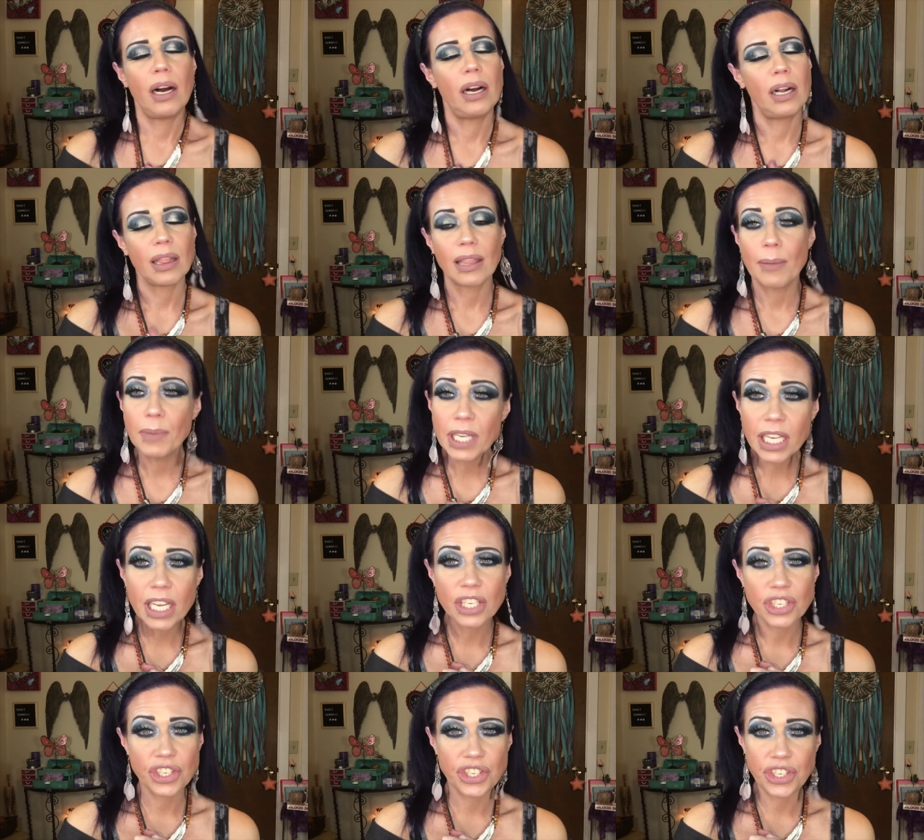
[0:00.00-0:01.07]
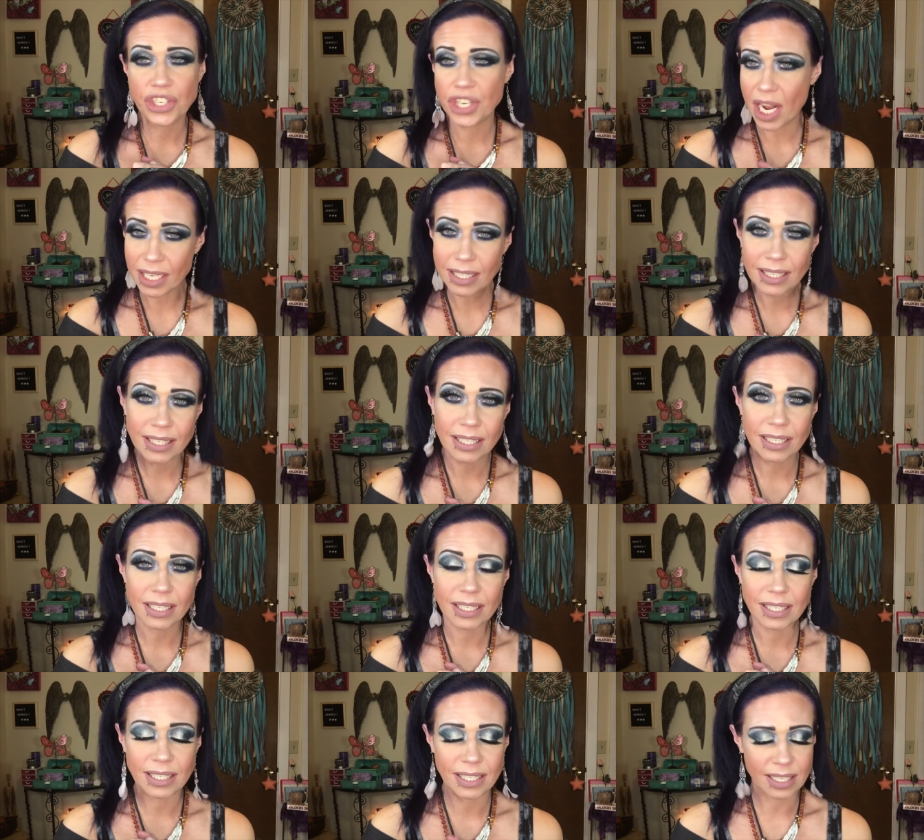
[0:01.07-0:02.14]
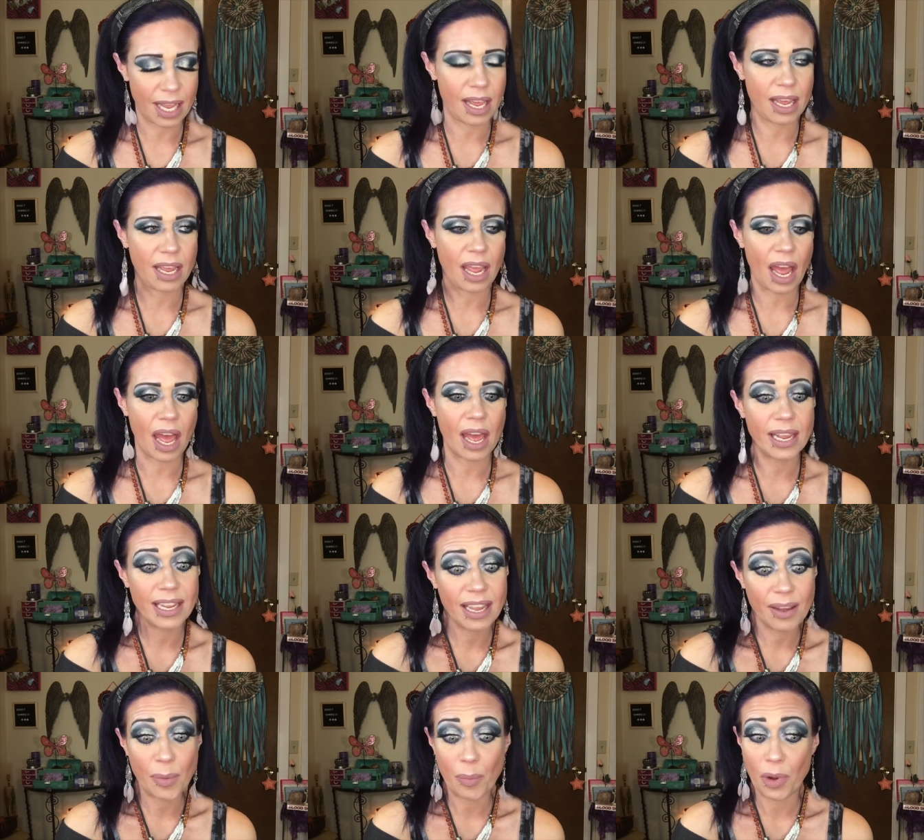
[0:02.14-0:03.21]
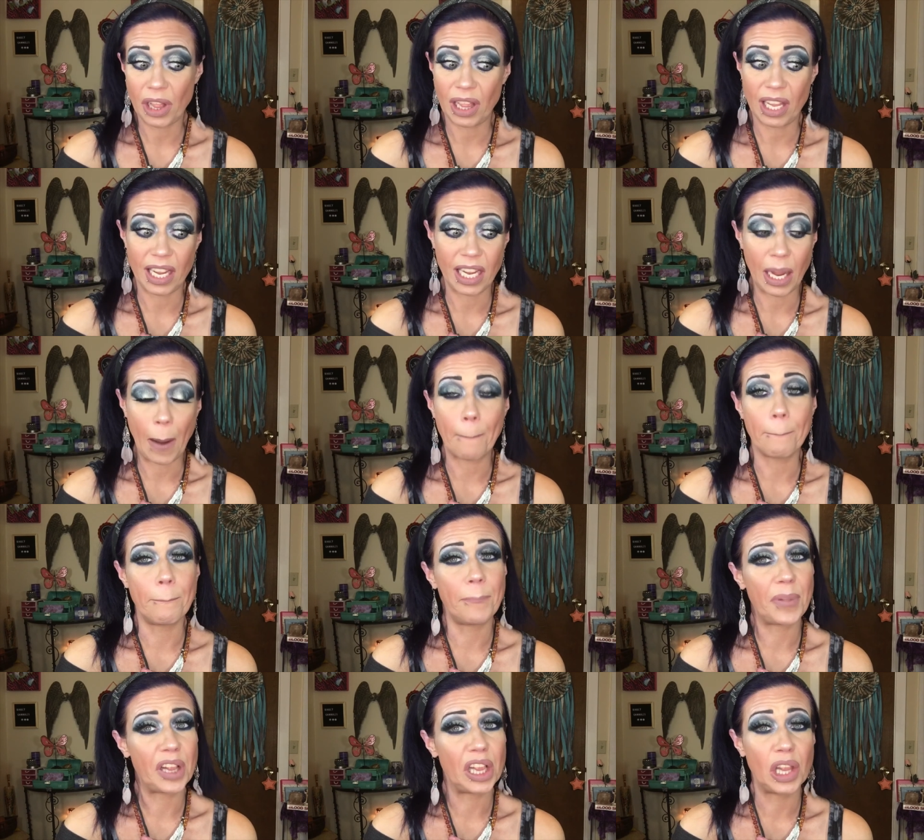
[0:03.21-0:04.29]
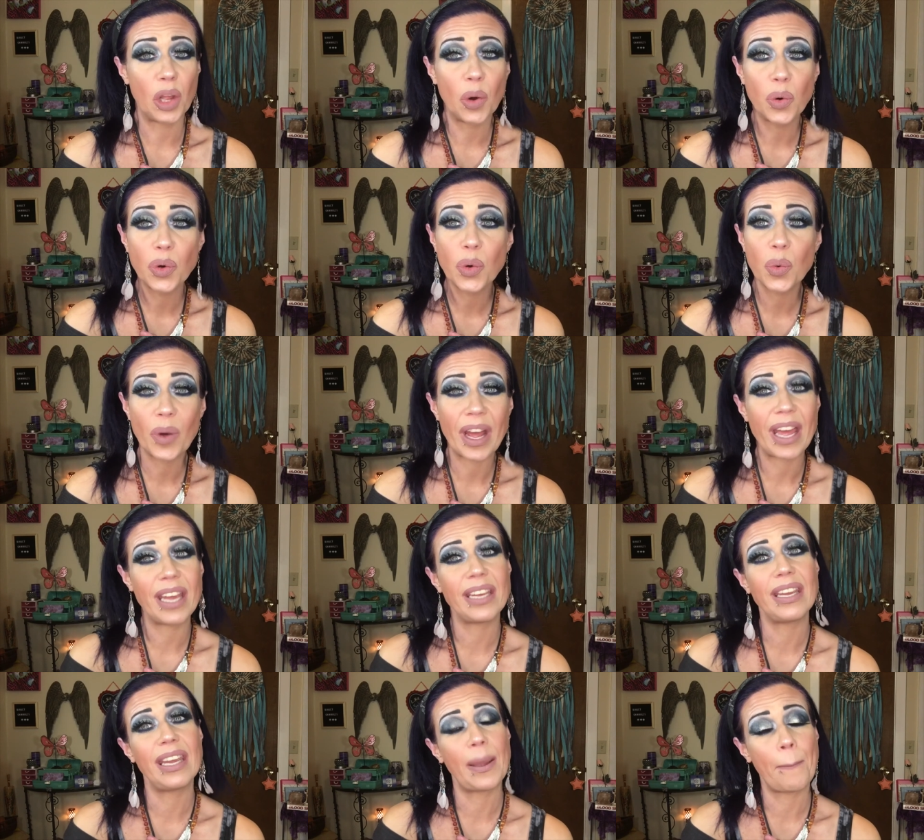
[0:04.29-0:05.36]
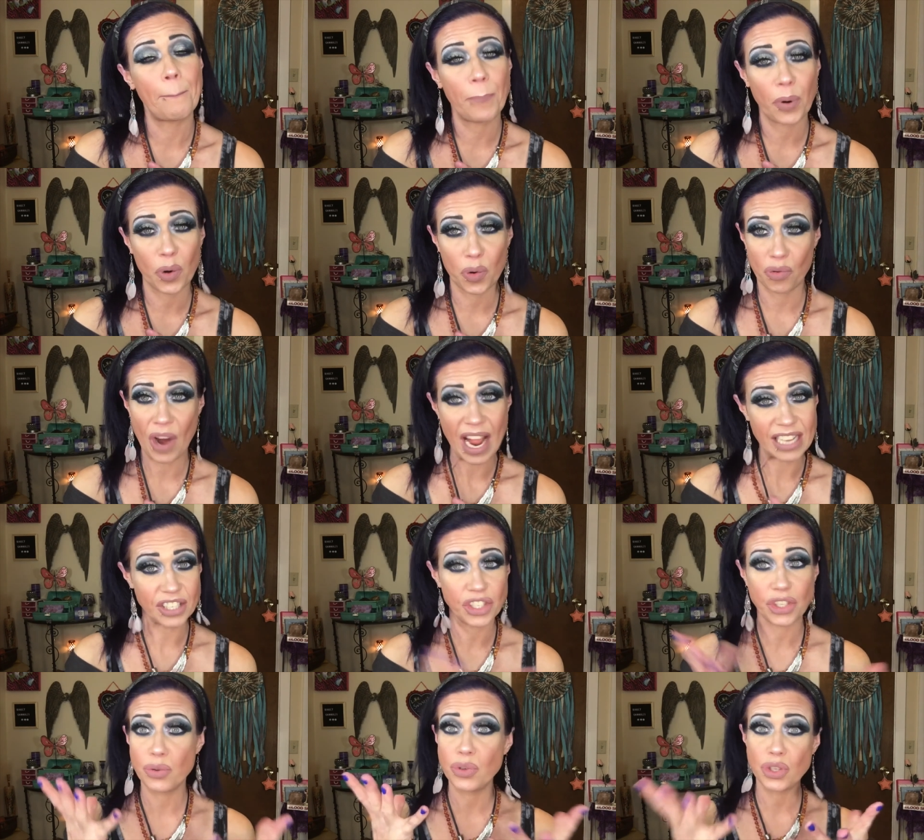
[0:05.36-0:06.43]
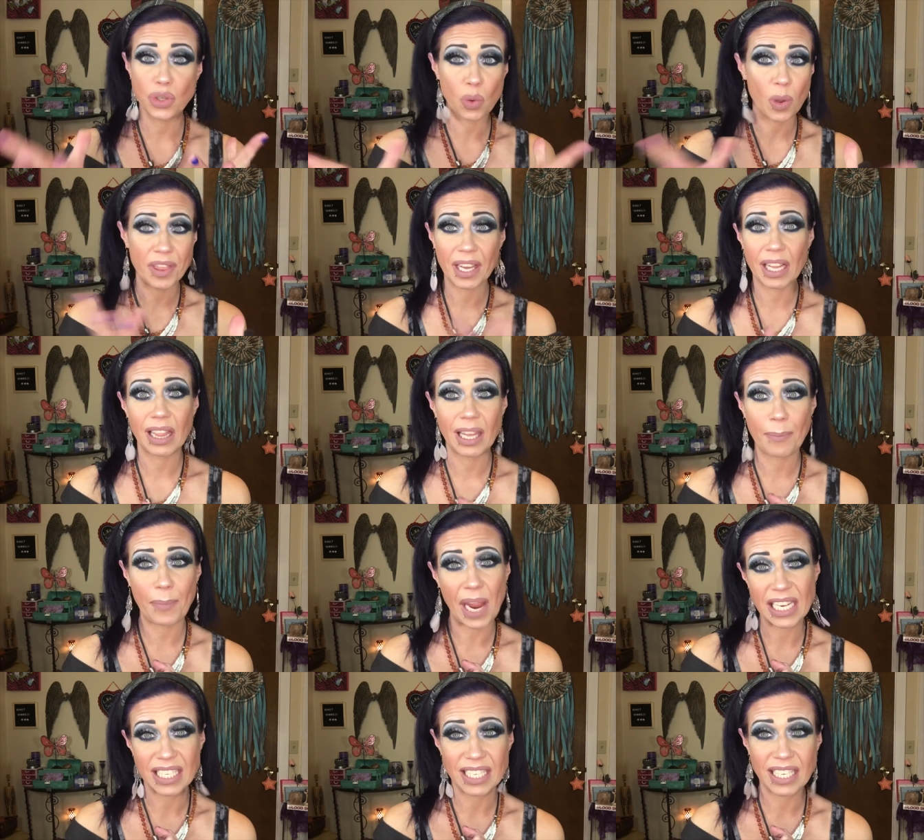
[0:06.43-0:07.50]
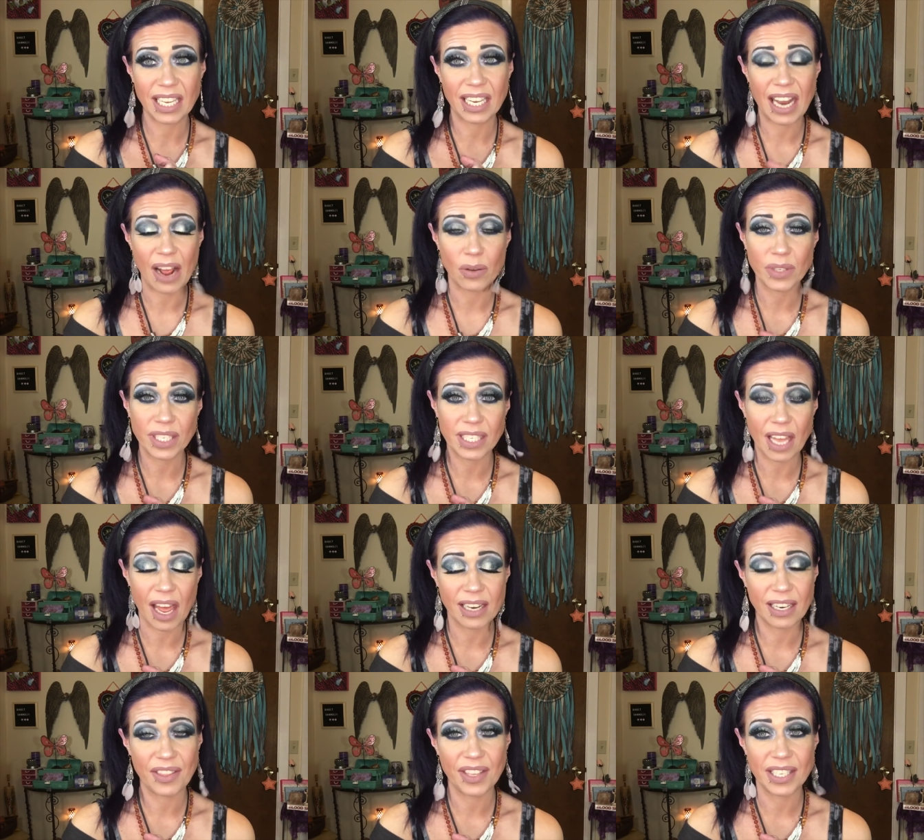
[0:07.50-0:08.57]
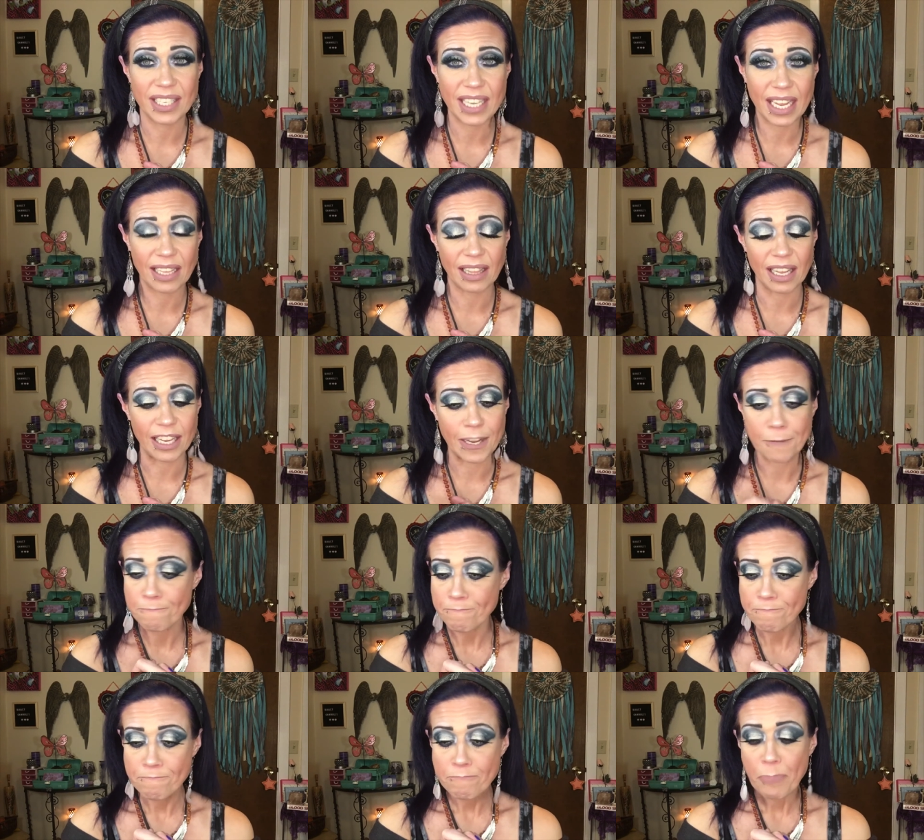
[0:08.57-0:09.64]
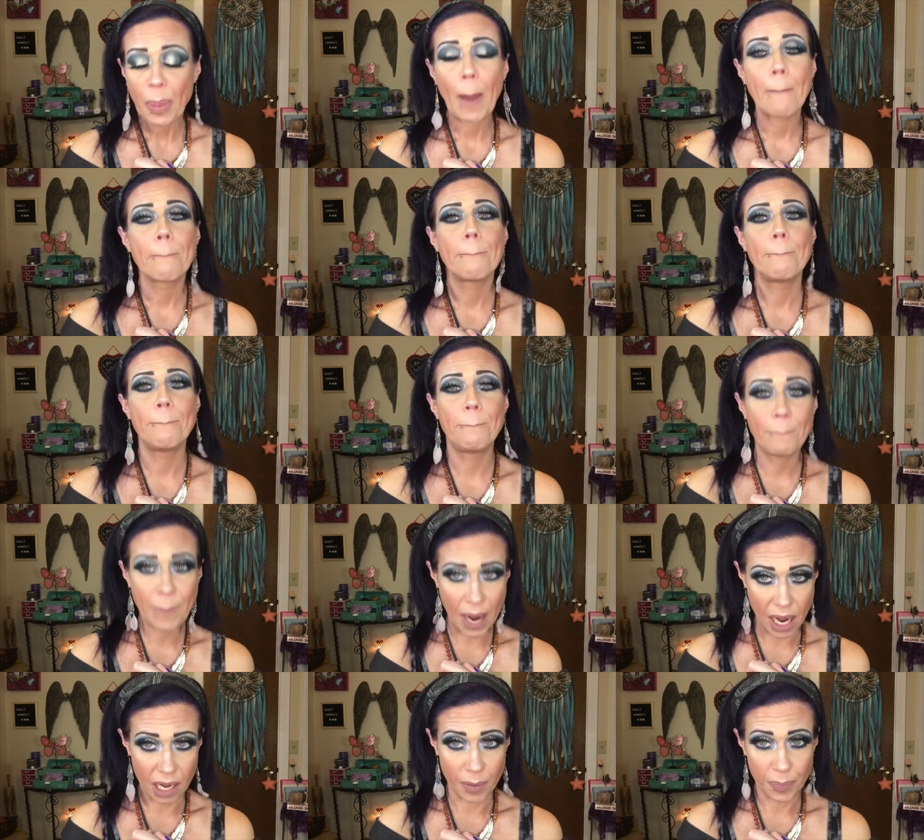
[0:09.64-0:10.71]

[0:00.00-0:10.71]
Let me just say, I am like blown away impressed. You saw the clip I did outside in the daylight but,